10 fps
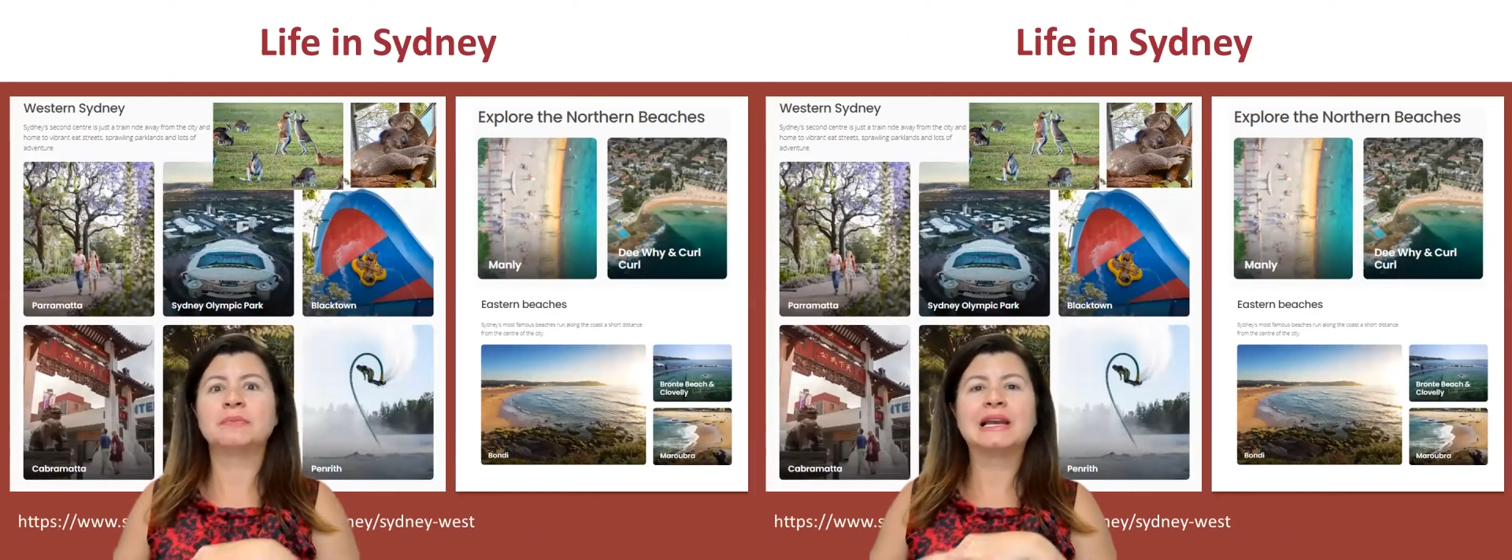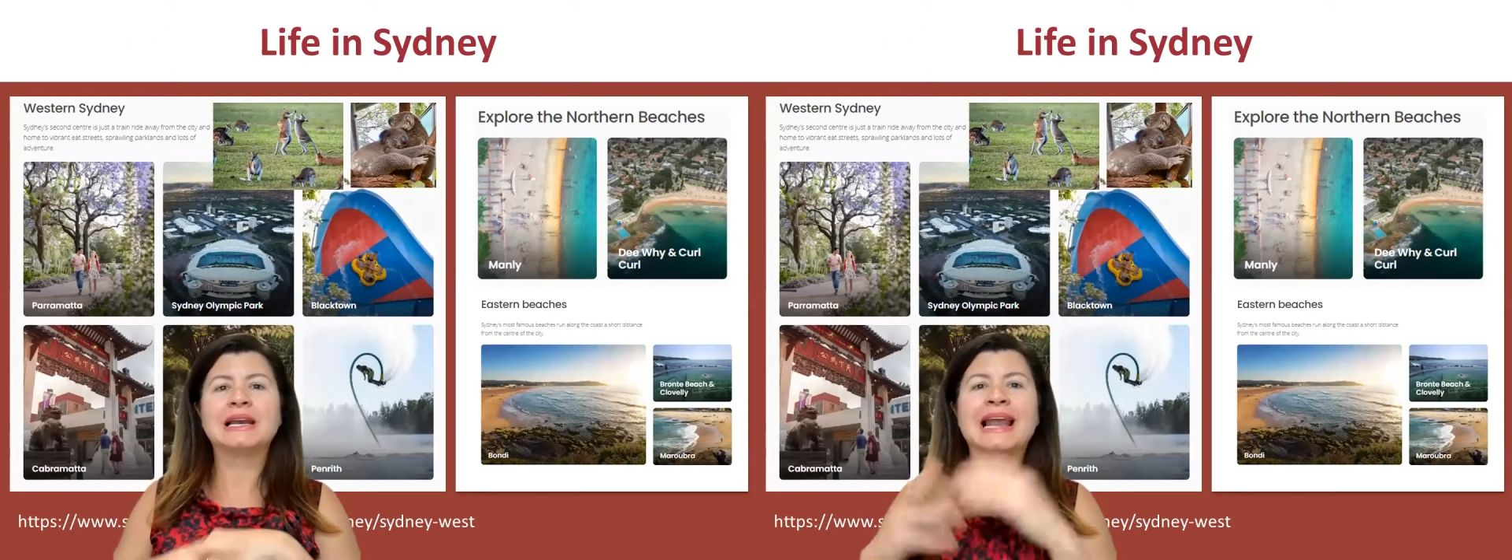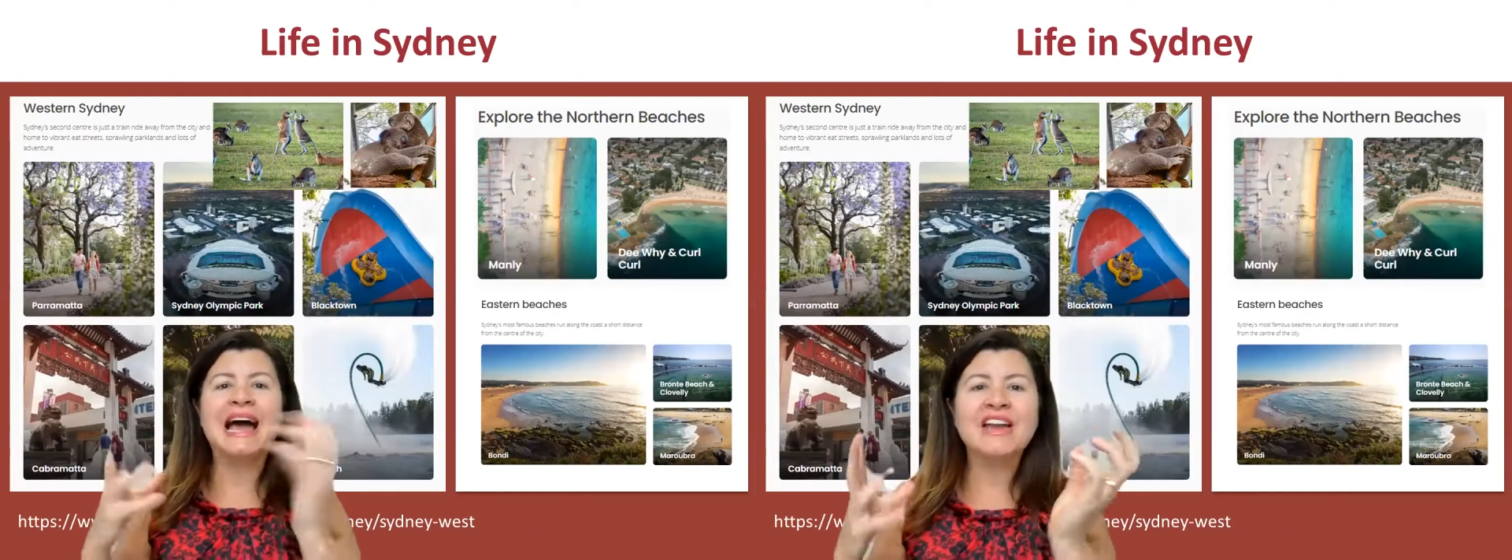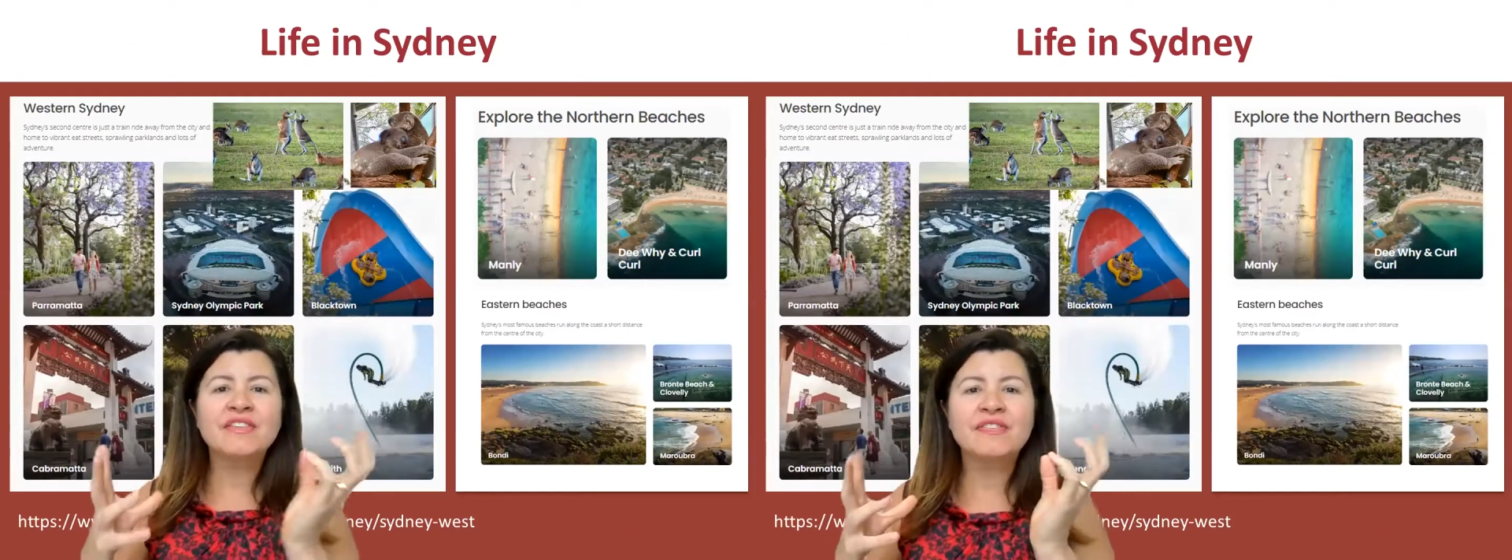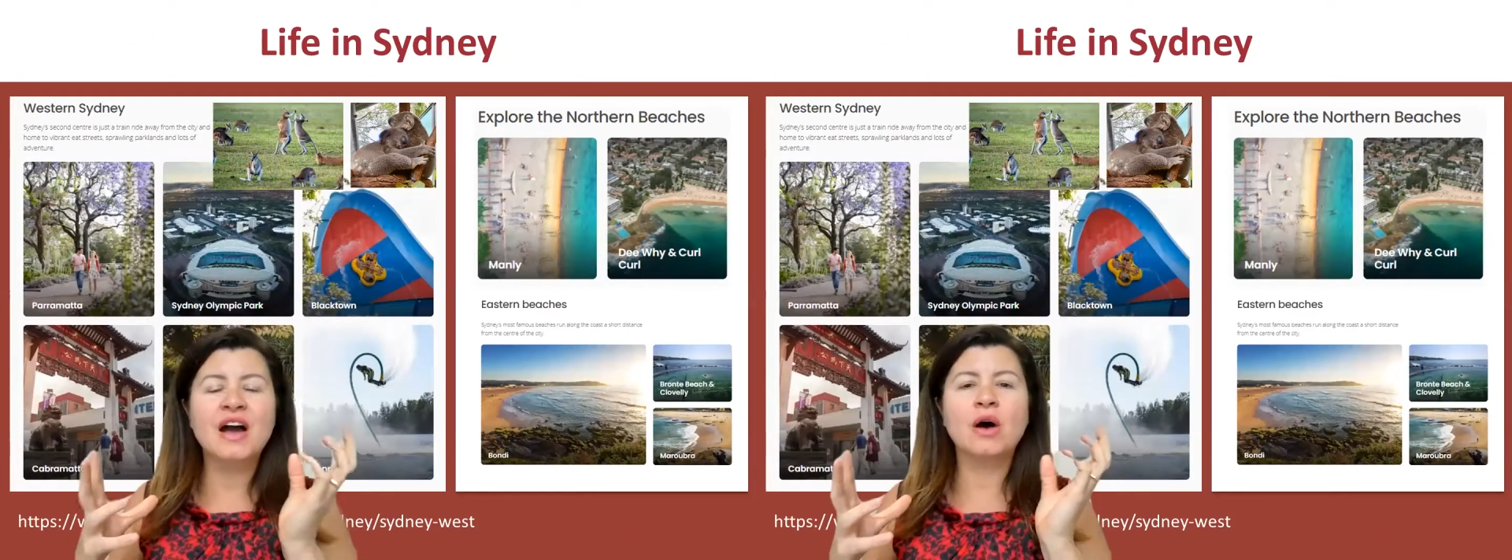
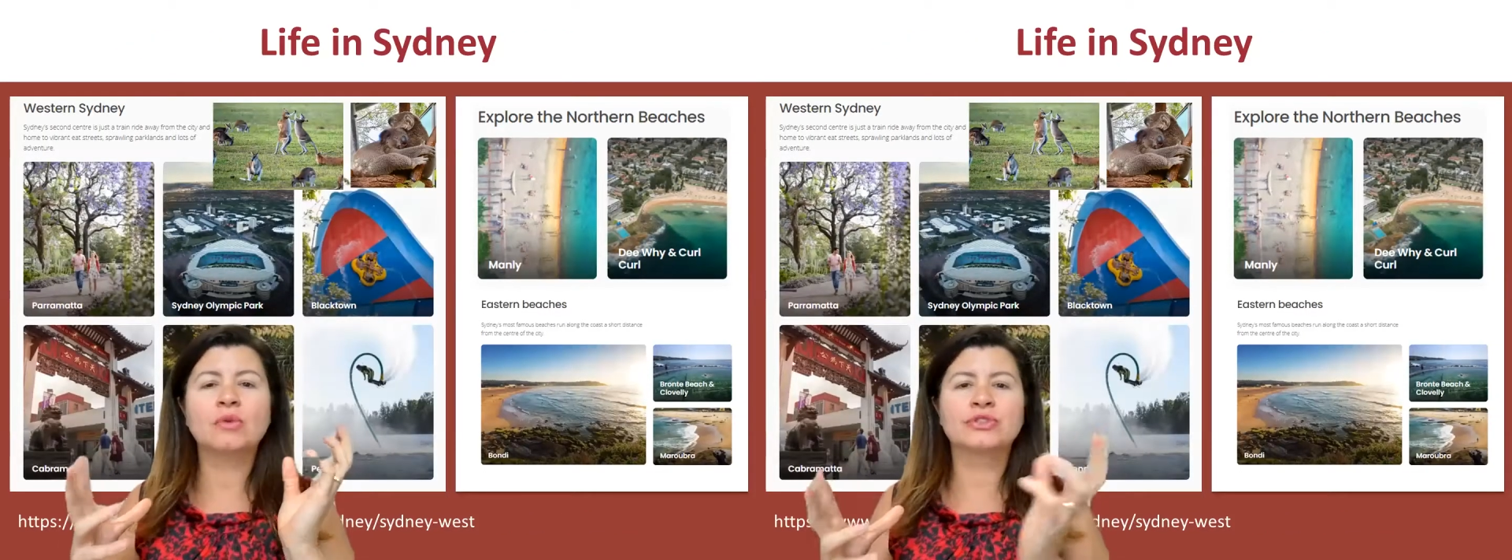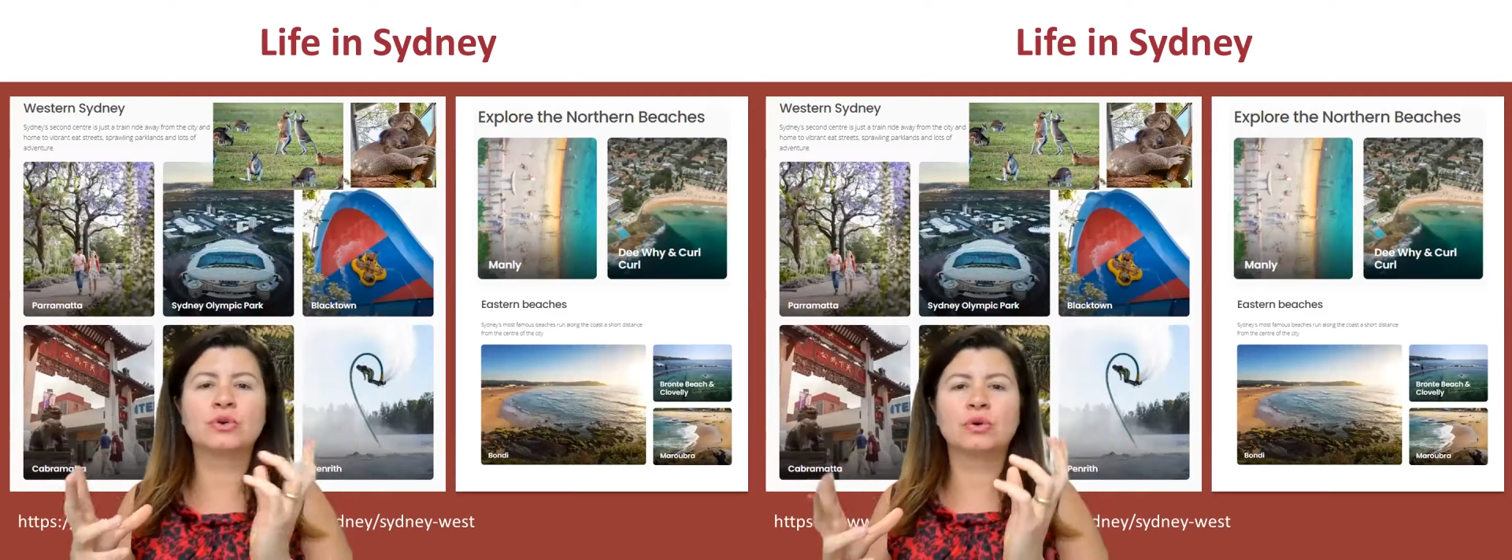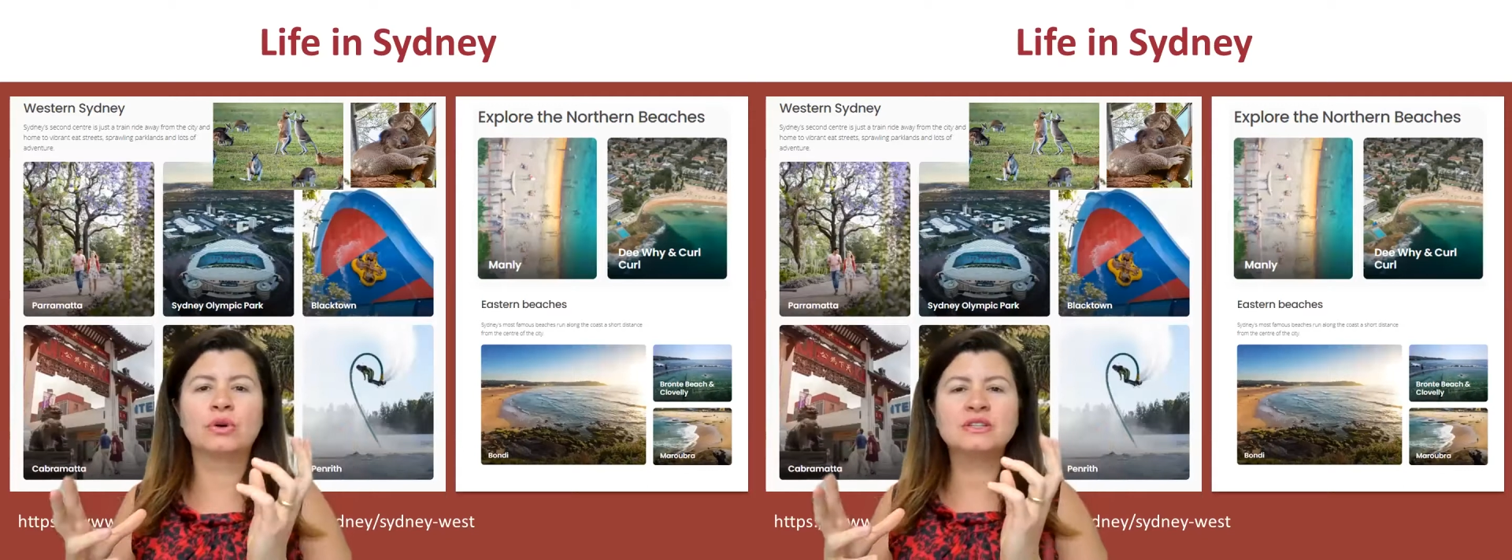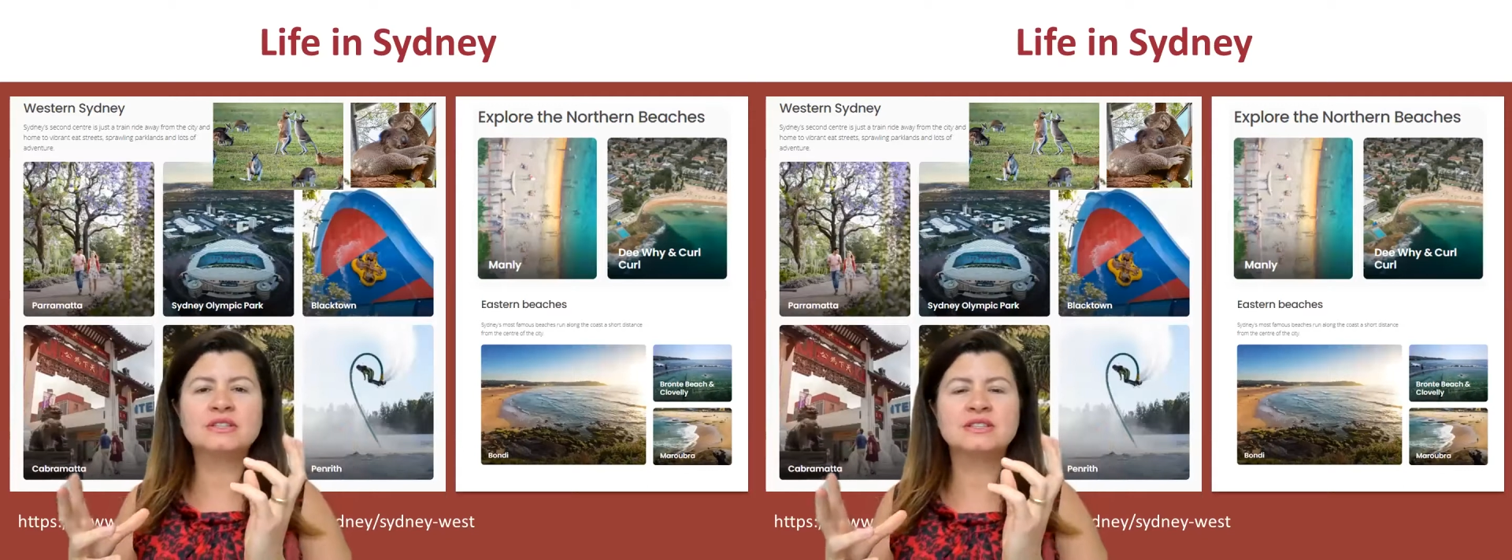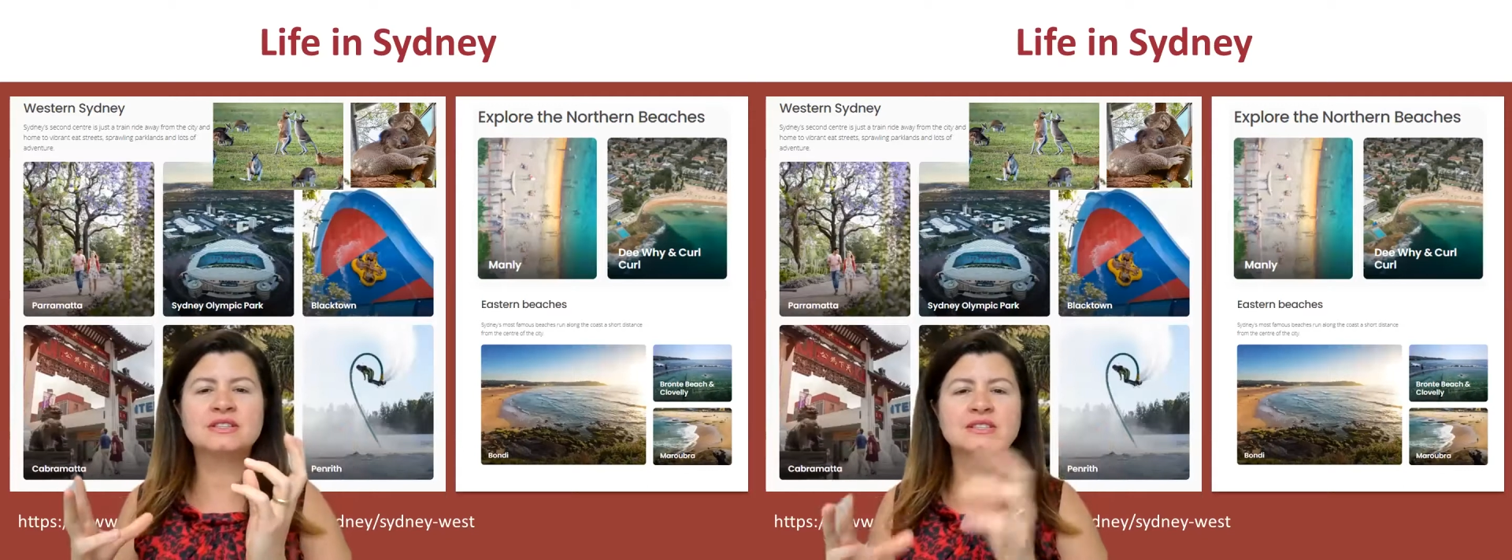life outdoors,